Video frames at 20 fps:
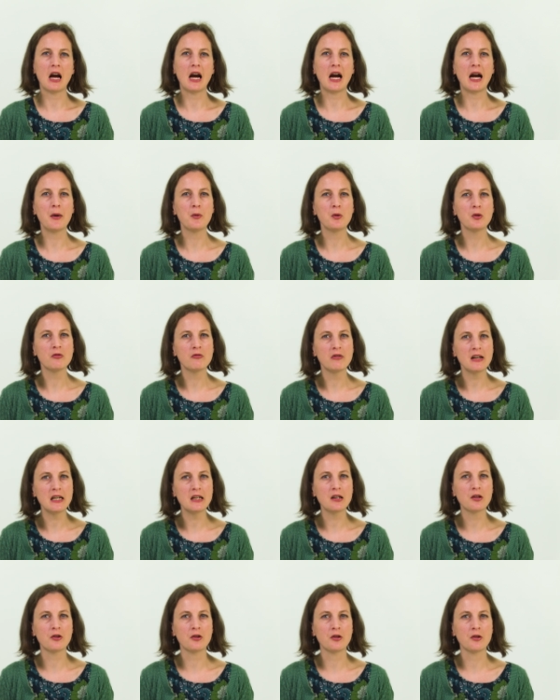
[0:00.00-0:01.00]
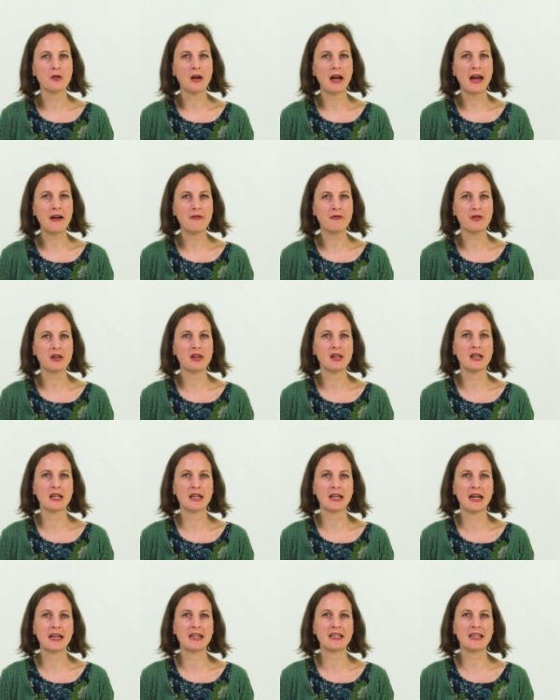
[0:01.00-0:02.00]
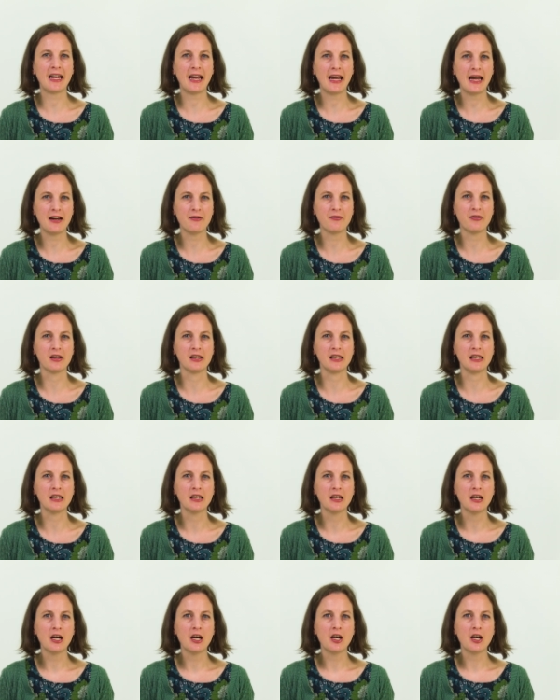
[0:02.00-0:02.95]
I would read through everything again carefully,